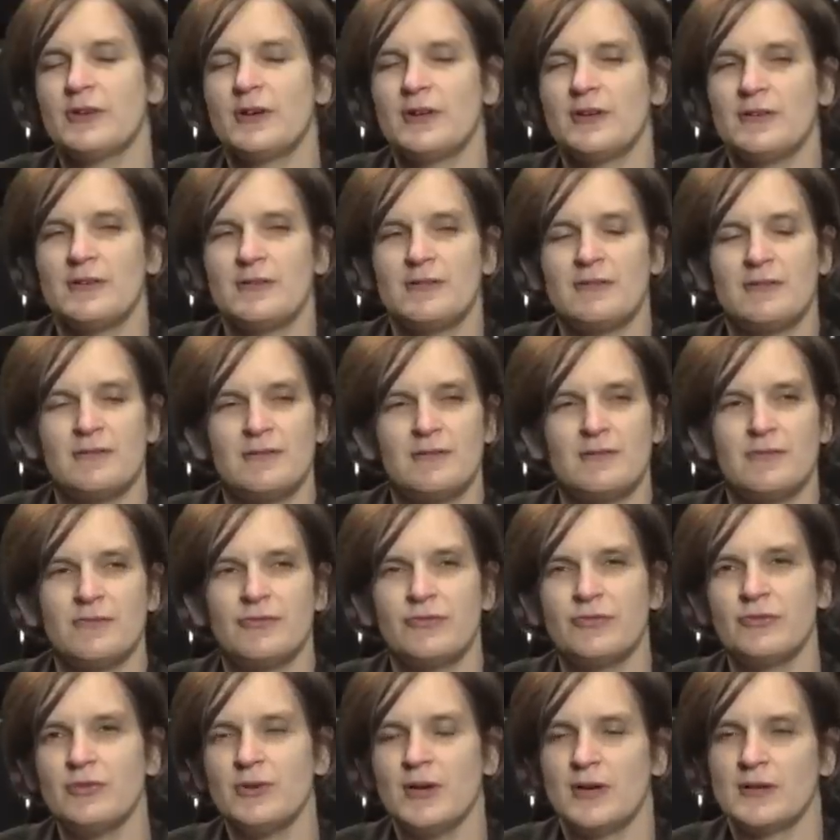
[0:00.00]
not
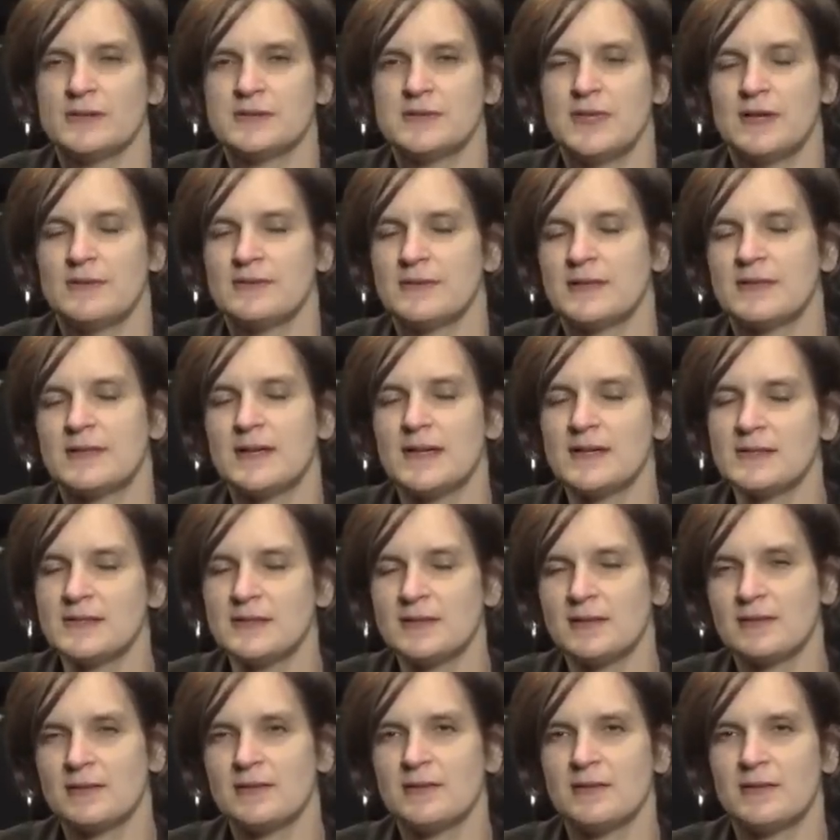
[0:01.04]
fool ourselves. That's
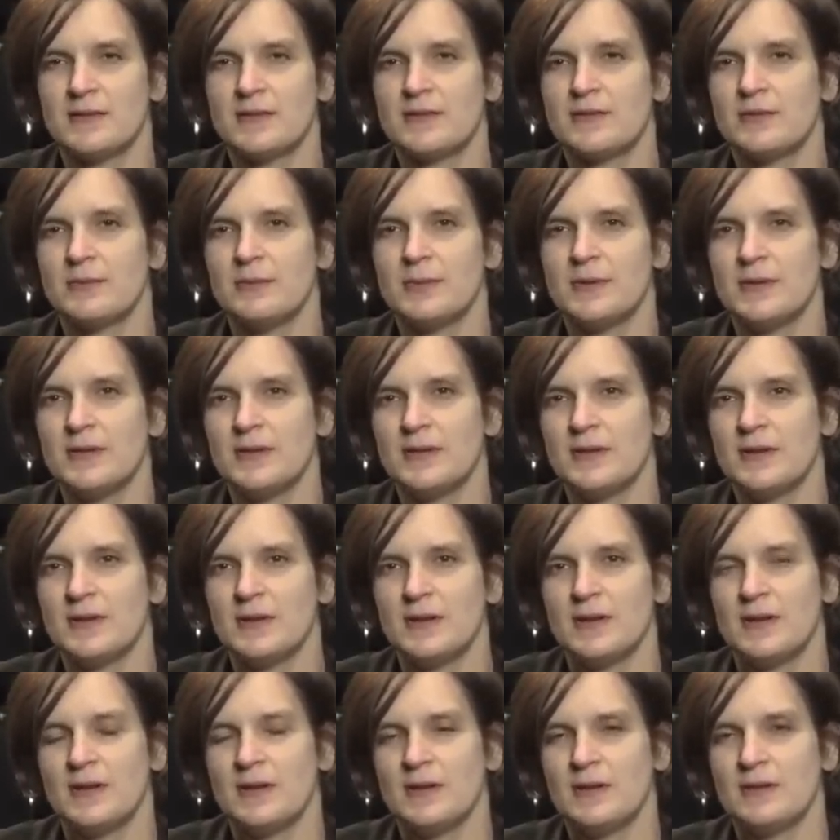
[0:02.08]
not going to be
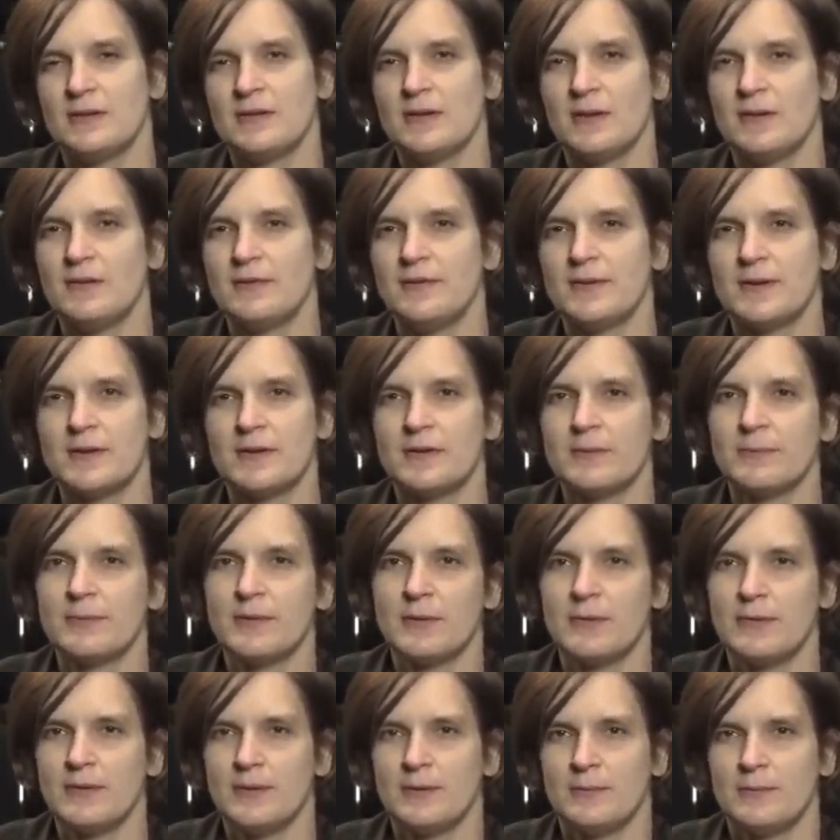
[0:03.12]
solving the
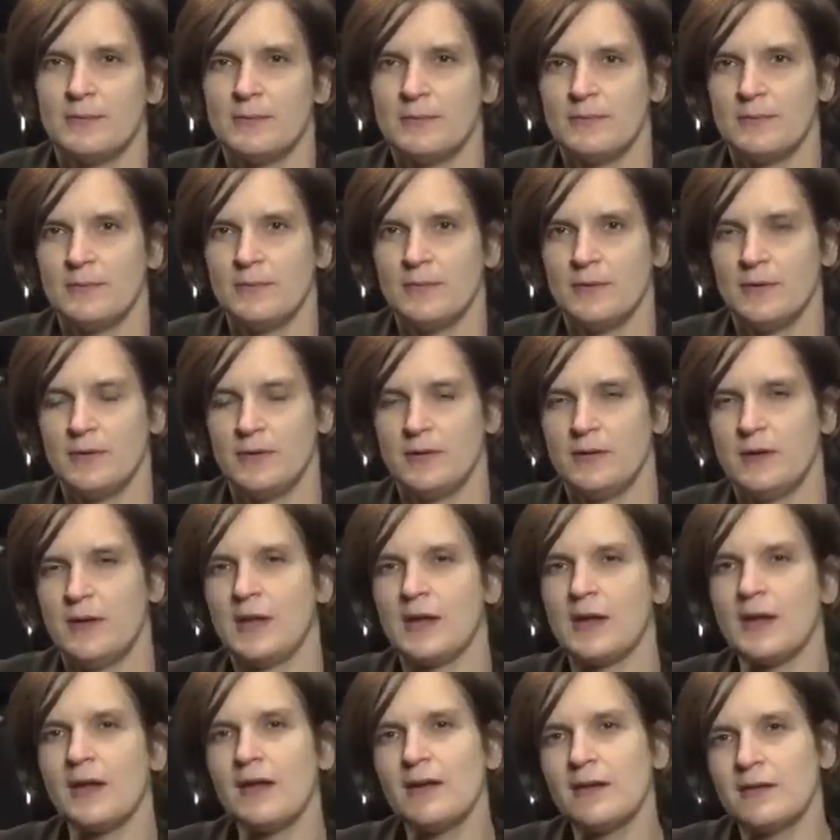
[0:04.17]
problem. Uh, the
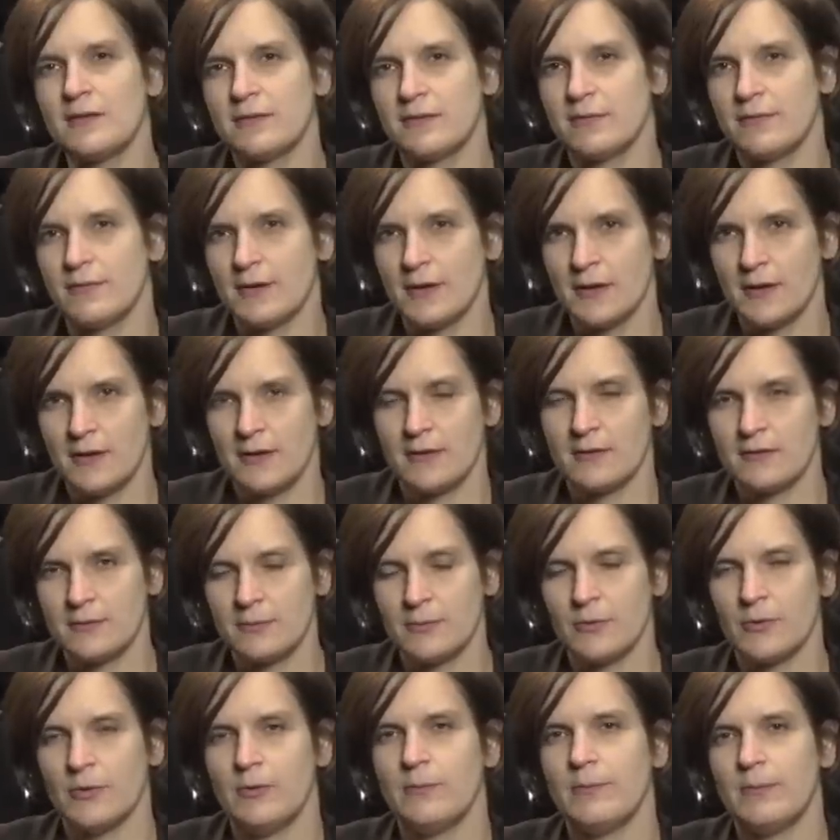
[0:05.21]
aid is a very
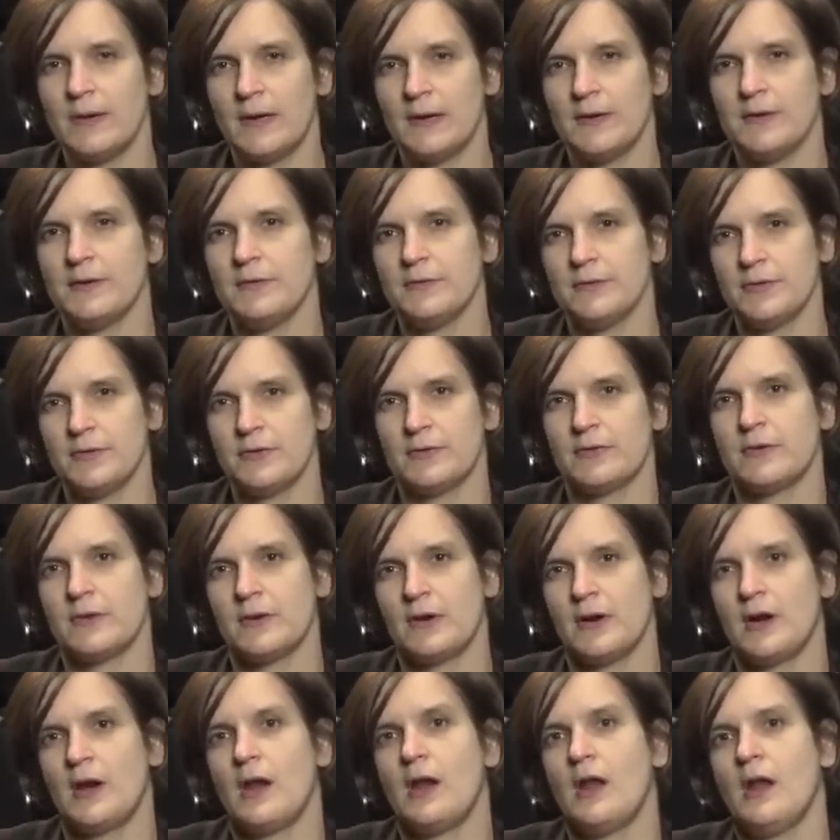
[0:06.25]
small part of the
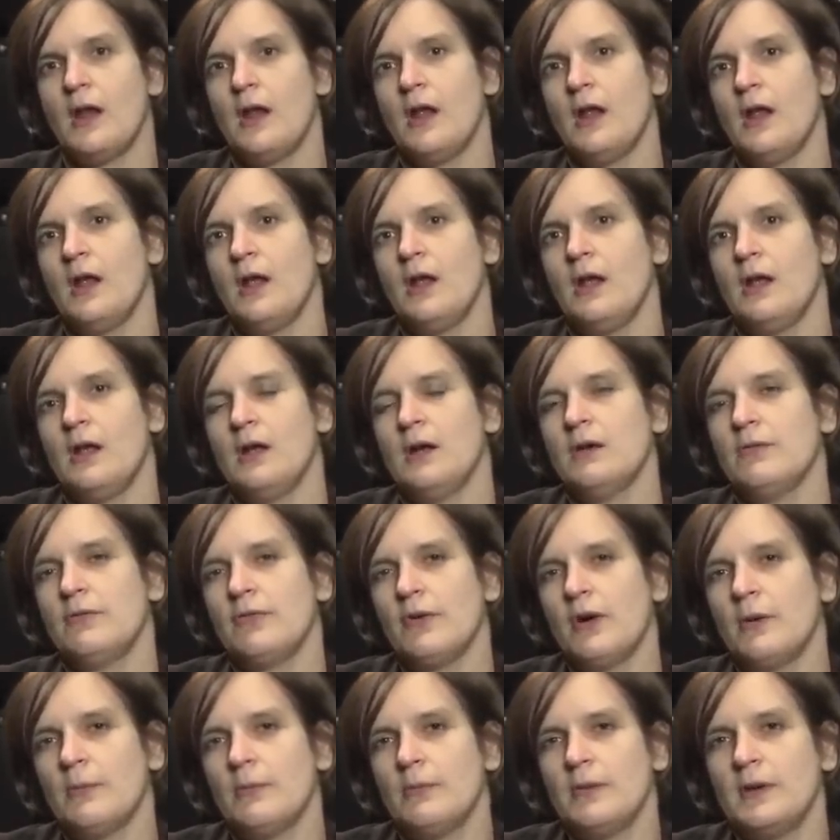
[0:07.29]
story.
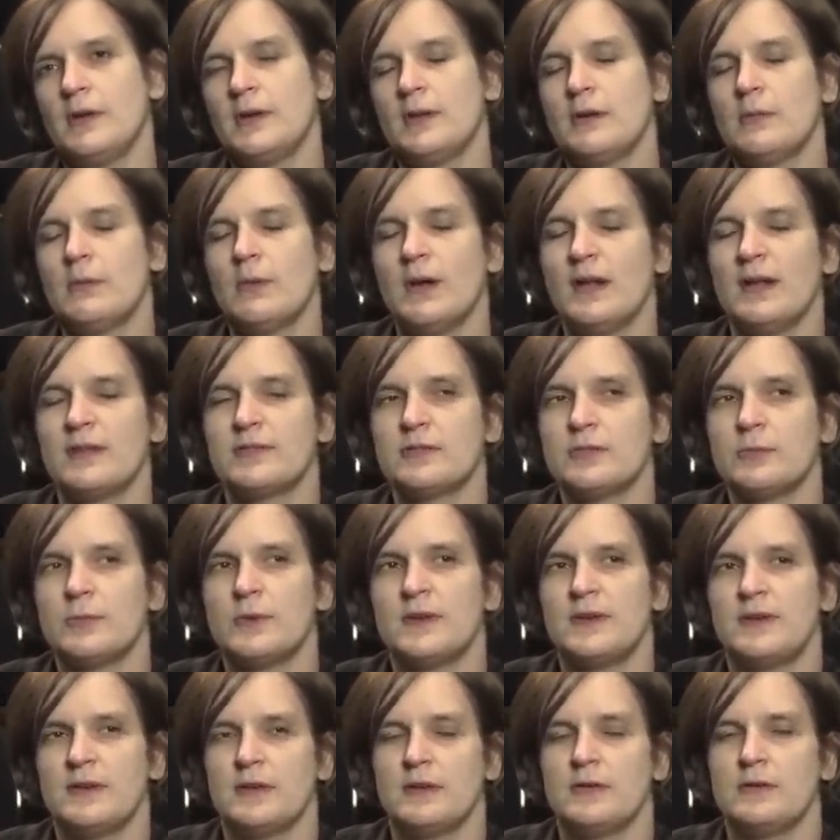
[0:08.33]
From in the West,
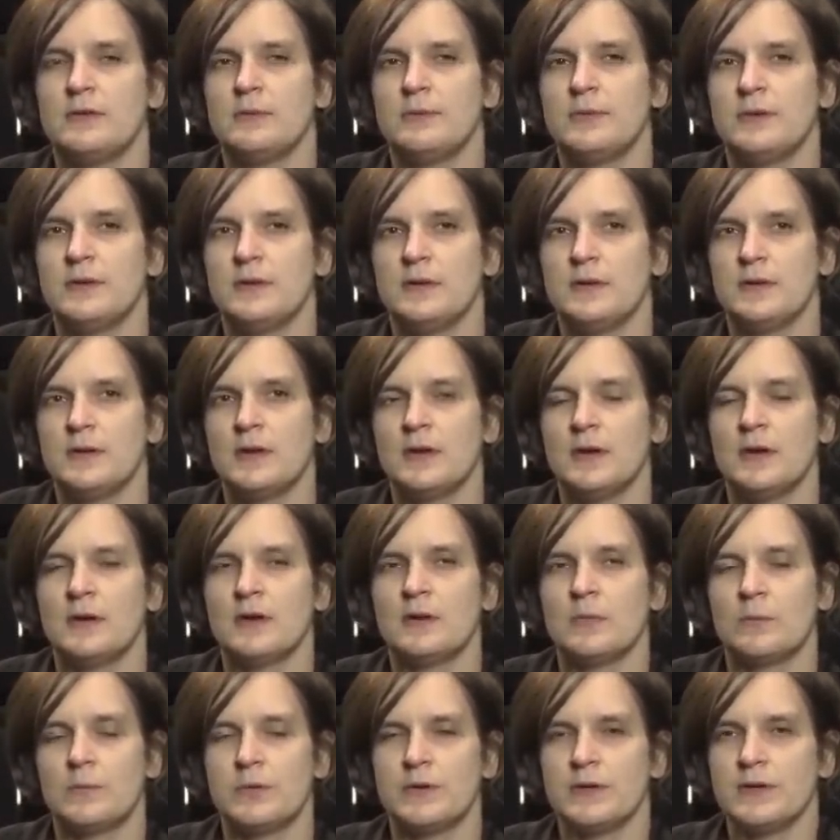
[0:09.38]
we tend to be
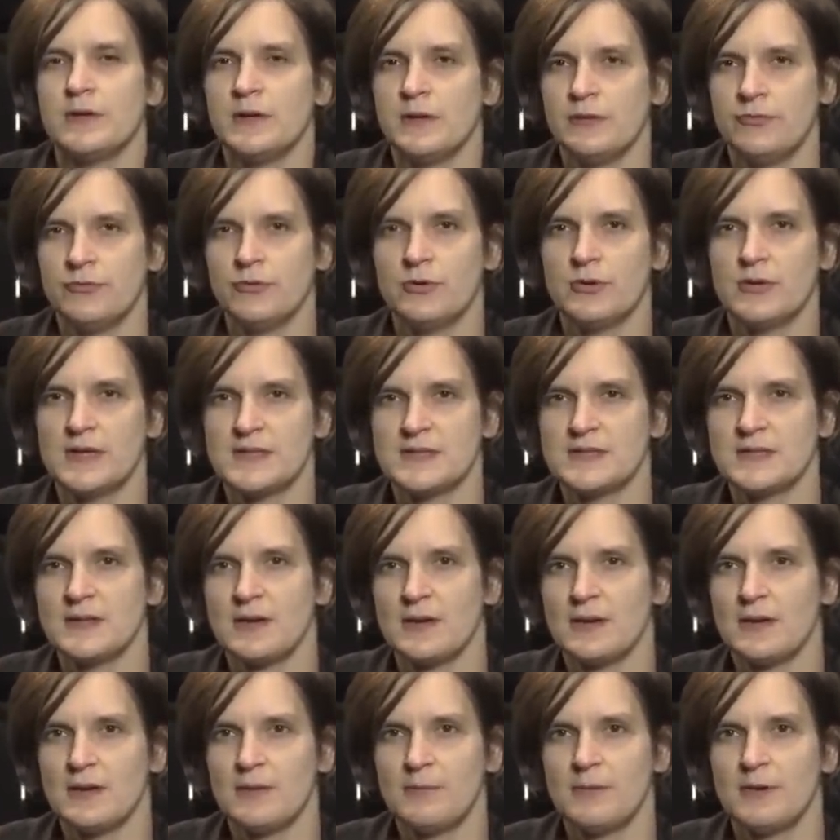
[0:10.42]
completely focused
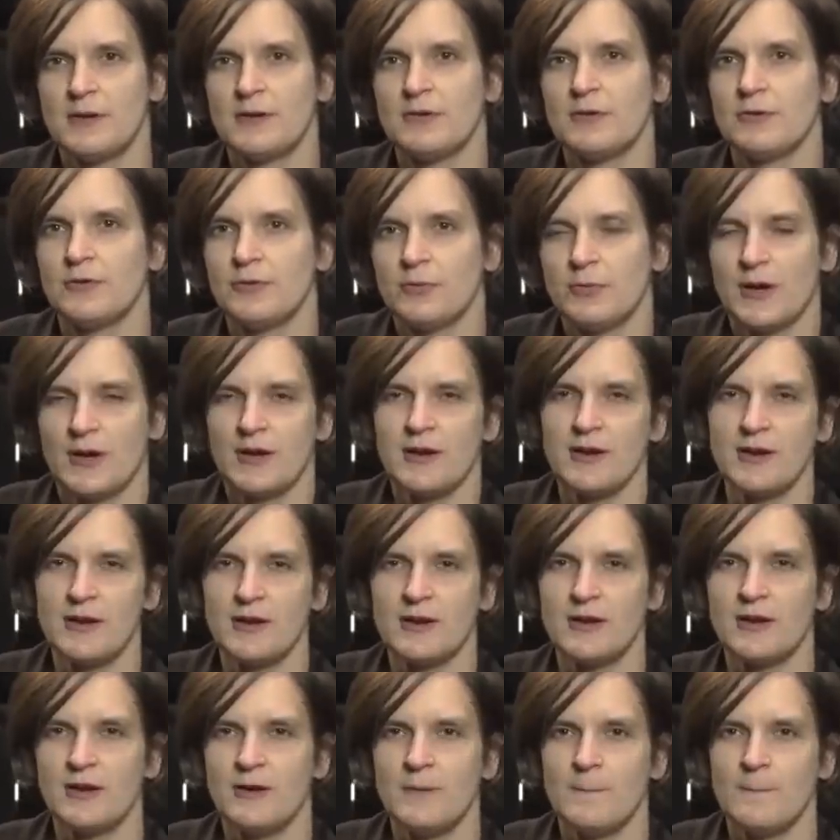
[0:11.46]
on it because we are
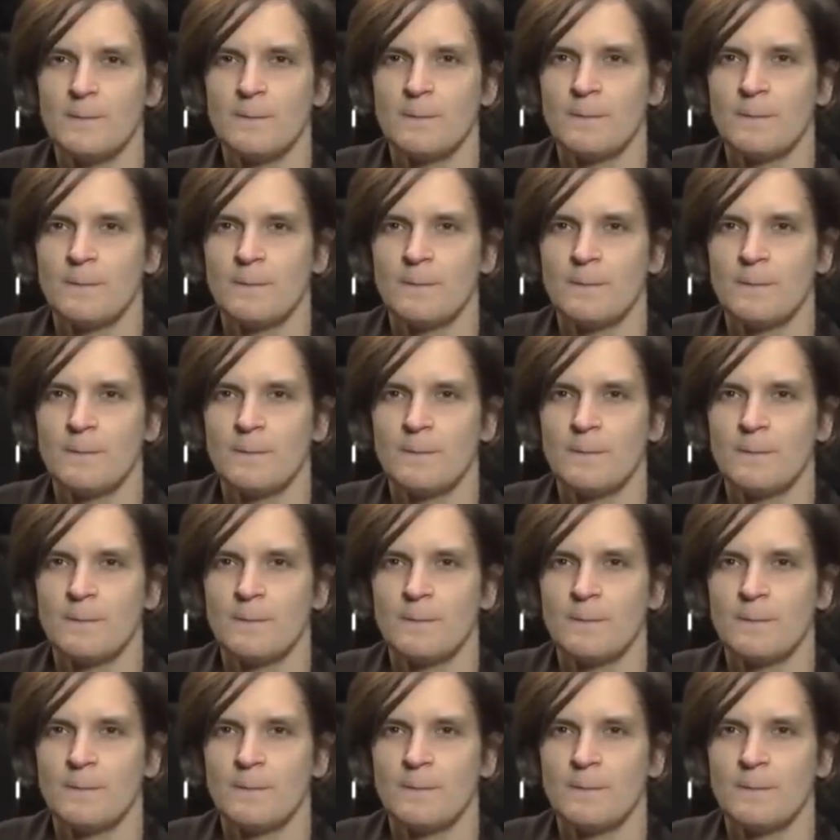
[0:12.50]
here,